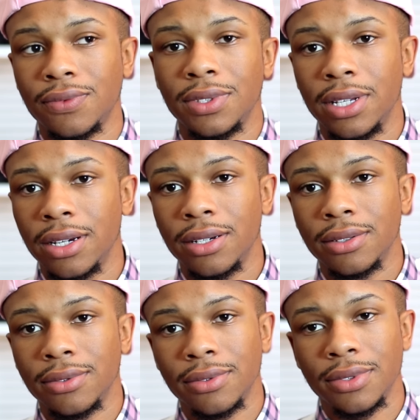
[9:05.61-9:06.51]
Yeah,
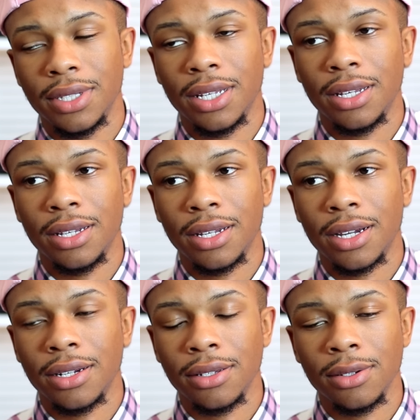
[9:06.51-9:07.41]
ain't
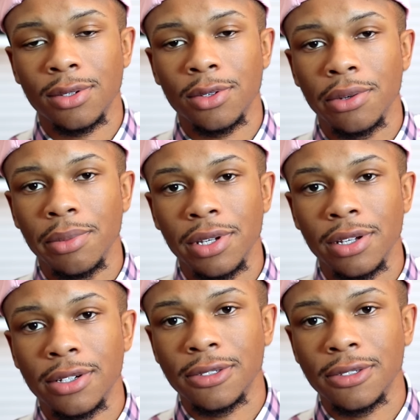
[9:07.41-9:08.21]
got nothing to do with me.